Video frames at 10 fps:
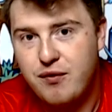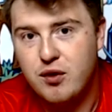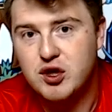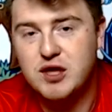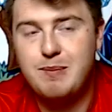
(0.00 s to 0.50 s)
Brown
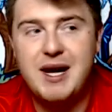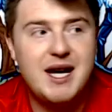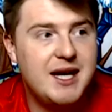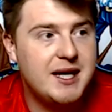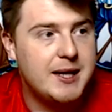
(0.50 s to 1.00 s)
for us has
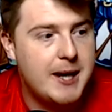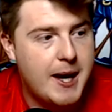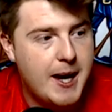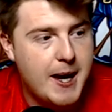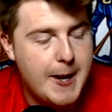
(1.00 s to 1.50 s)
been,
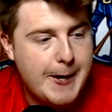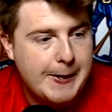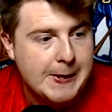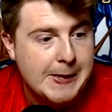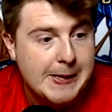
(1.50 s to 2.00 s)

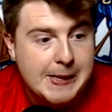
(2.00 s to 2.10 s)
quite